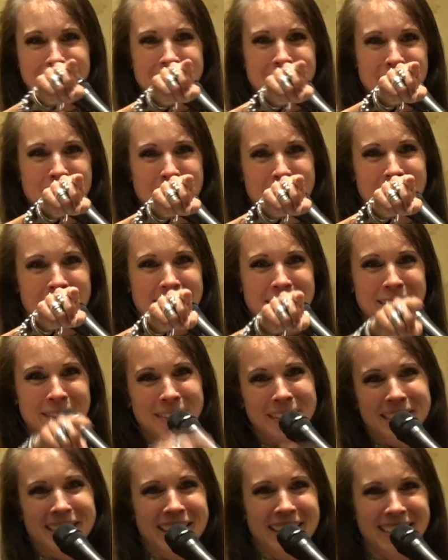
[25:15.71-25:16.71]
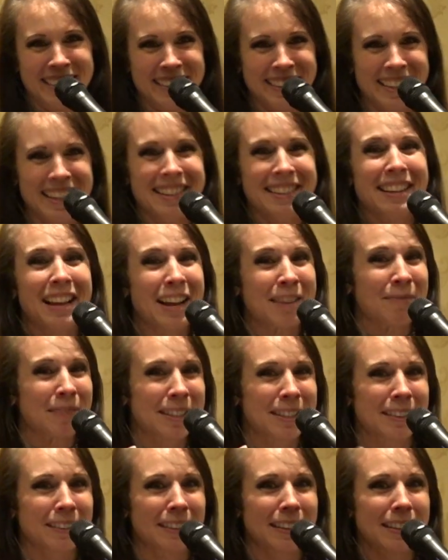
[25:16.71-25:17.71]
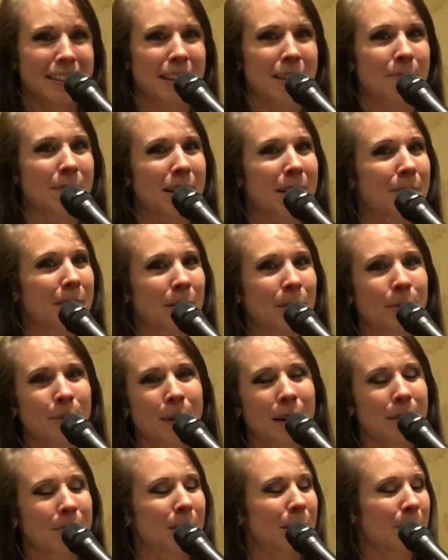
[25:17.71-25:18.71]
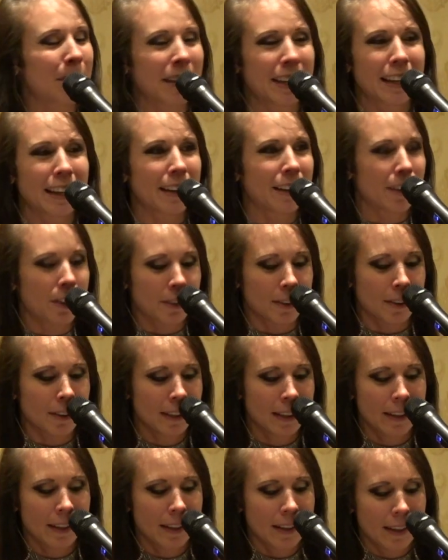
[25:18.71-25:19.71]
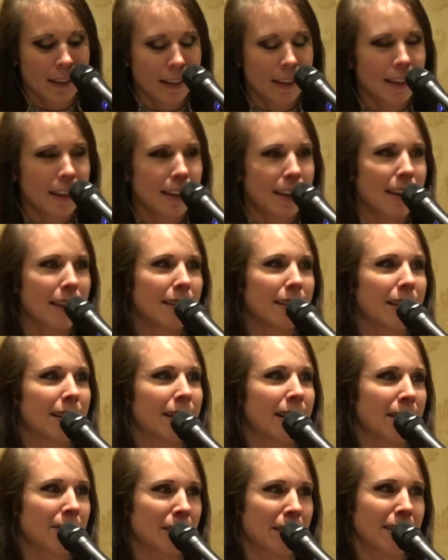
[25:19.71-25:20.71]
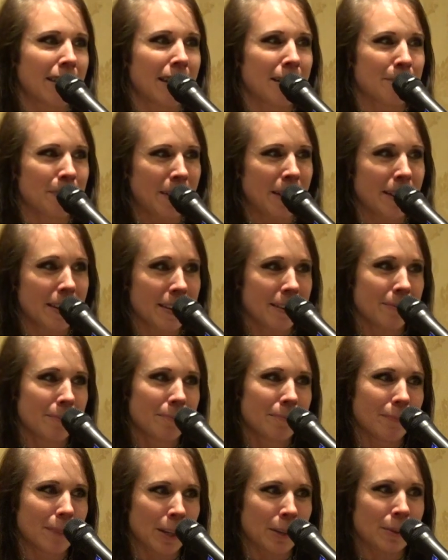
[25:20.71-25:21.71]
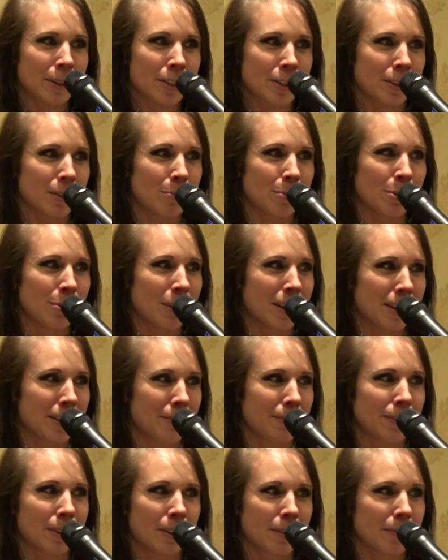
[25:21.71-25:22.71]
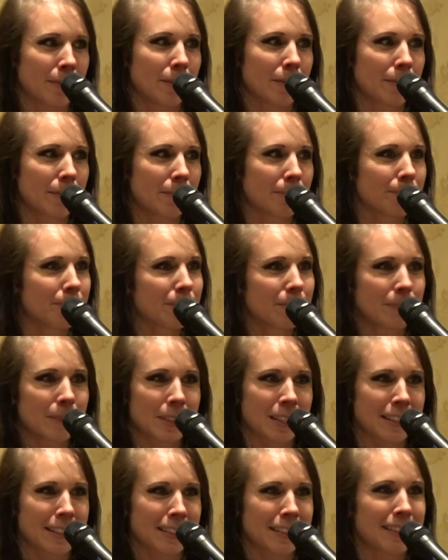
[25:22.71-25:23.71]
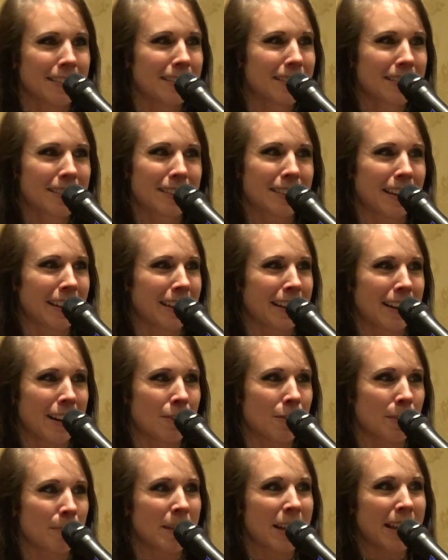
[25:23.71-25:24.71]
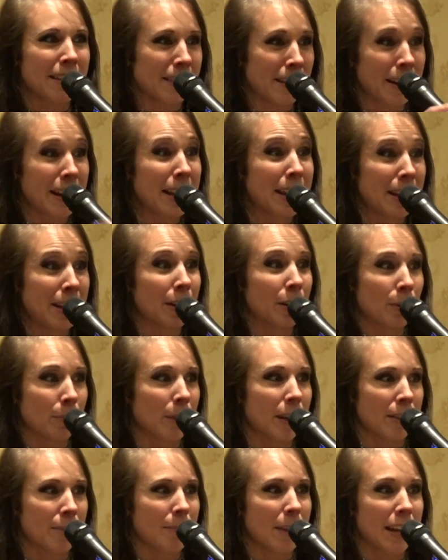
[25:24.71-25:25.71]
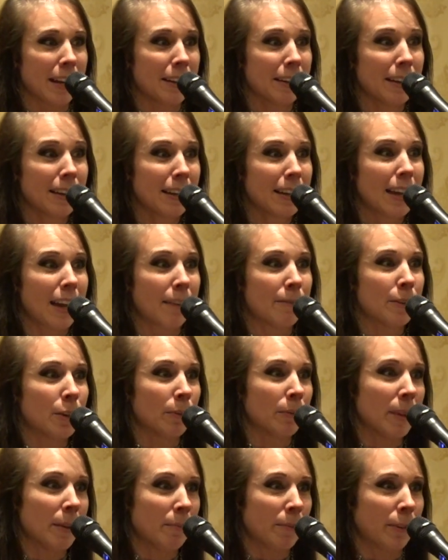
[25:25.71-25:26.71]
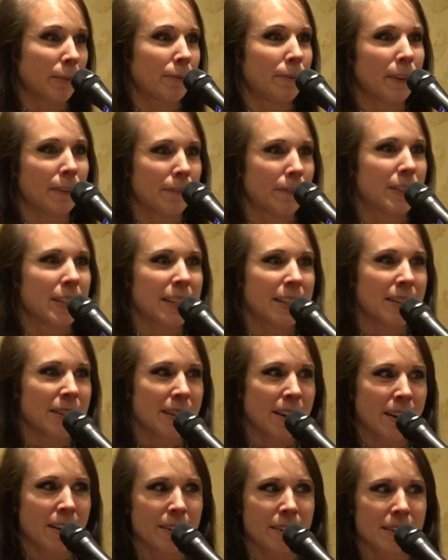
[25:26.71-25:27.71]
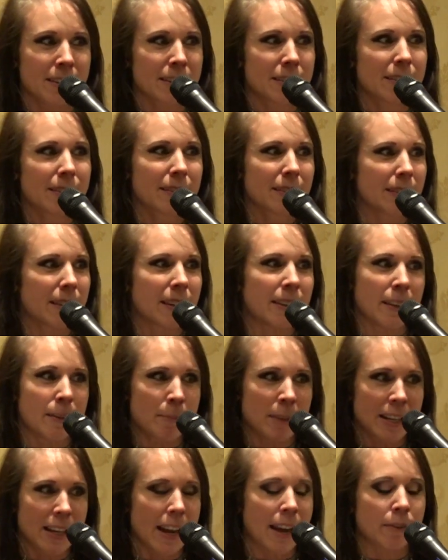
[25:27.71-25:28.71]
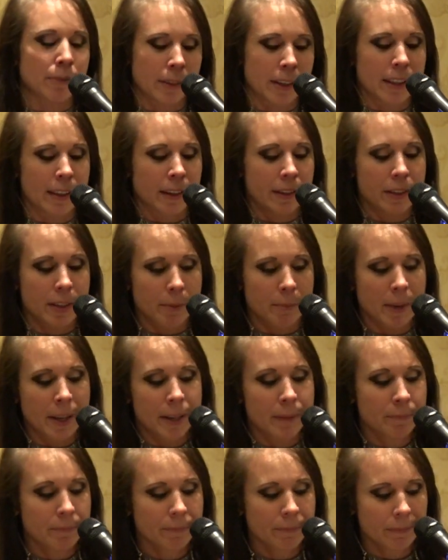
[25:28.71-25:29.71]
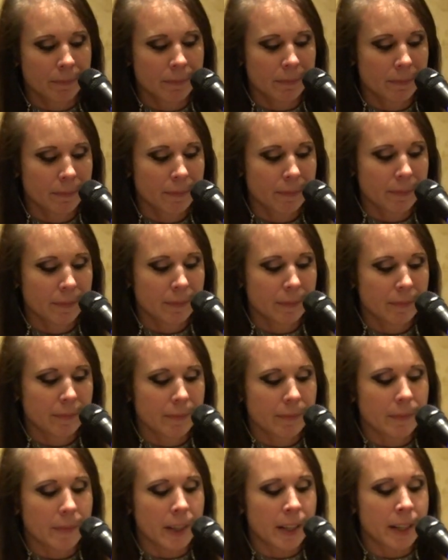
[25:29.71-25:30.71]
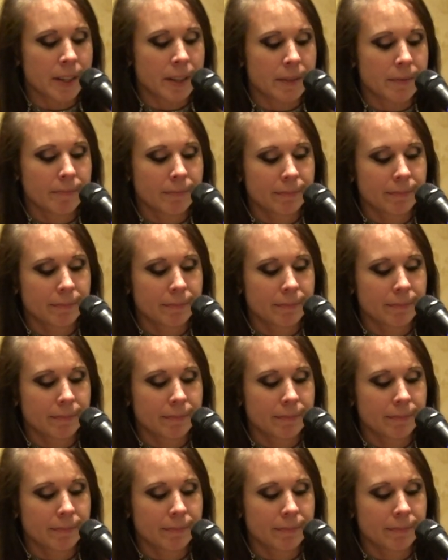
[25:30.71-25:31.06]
This man knows this. I'm still the same way. I'm incredibly mechanical. And I have to thank my original boys for just sticking it out with me. And they're here with me. I've known them for 15 years, and they mean everything to me. And